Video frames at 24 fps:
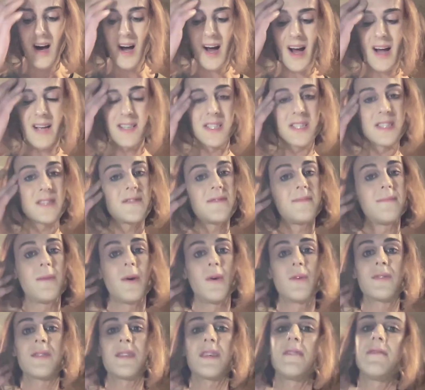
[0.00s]
I just
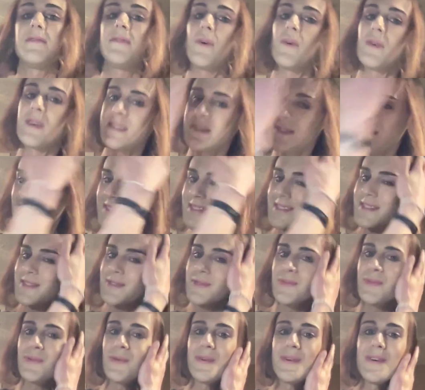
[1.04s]
mostly focused on
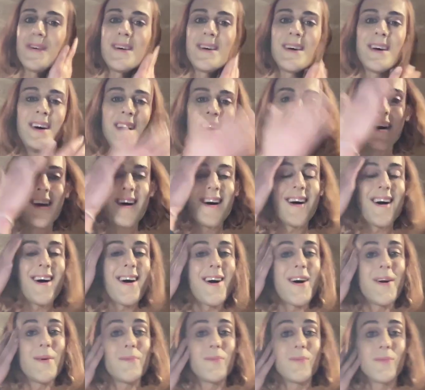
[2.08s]
school,
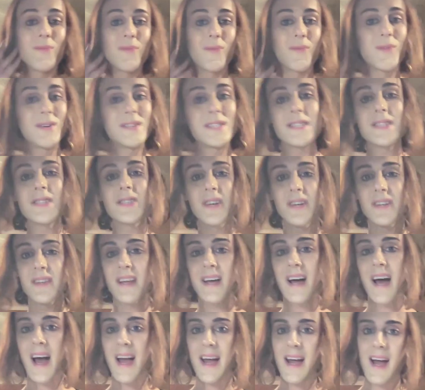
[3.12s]
which is a good
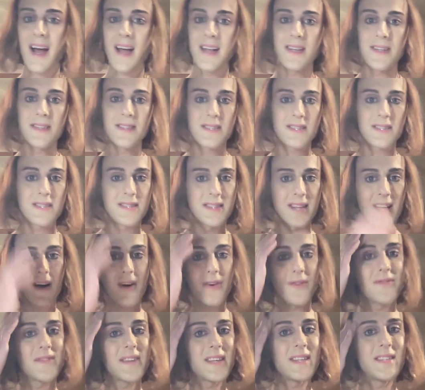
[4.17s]
thing. I kind of just
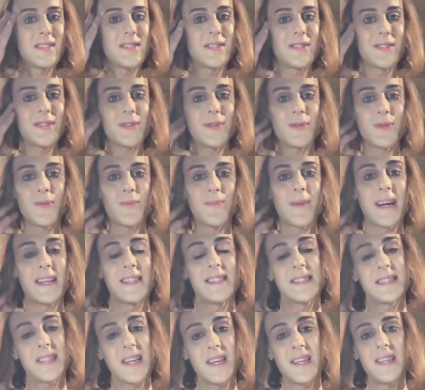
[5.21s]
delved into my
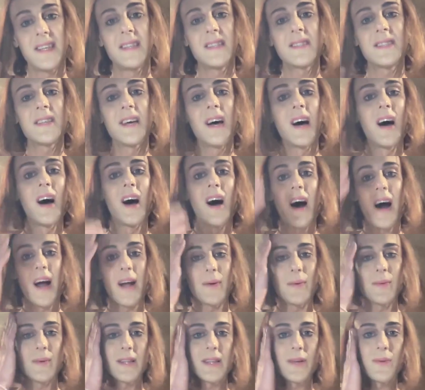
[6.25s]
studies. I
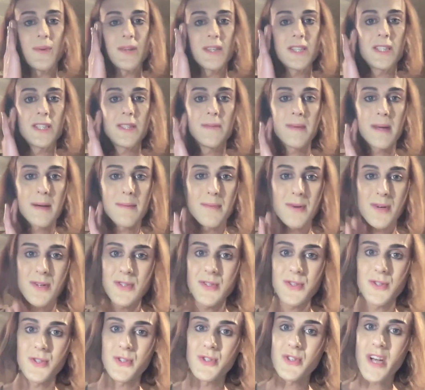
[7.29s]
really wanted to be a
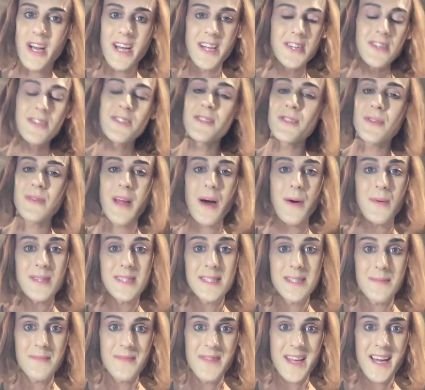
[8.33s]
personal trainer, so that was
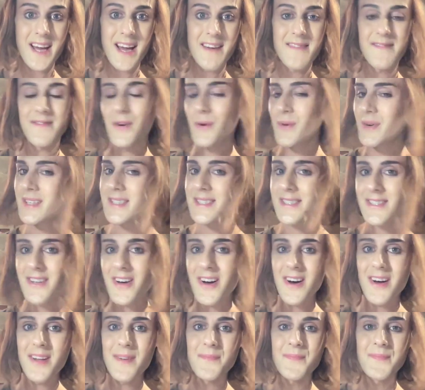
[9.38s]
something I focused
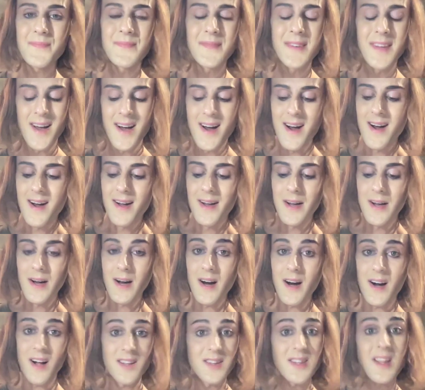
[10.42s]
on
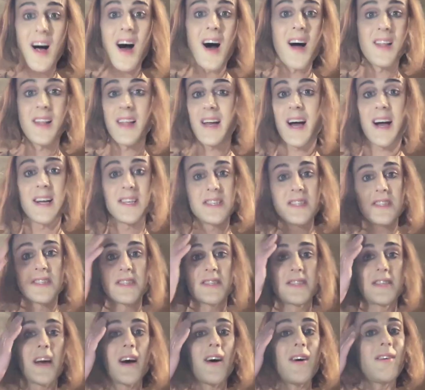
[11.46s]
a lot. Like I
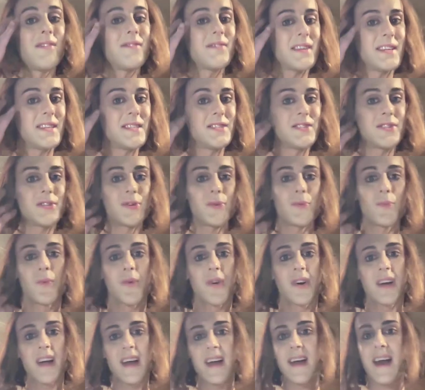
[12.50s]
just delved into
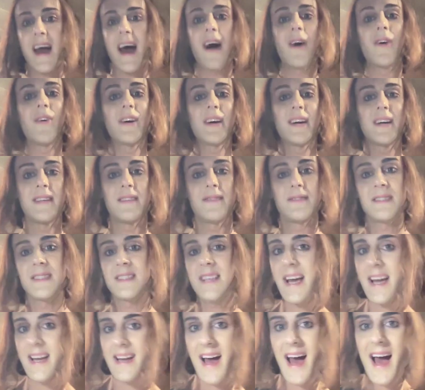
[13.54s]
working out and
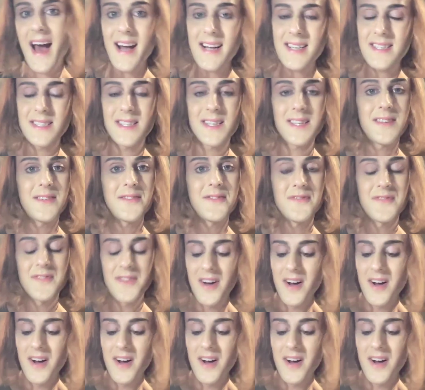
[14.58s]
staying active.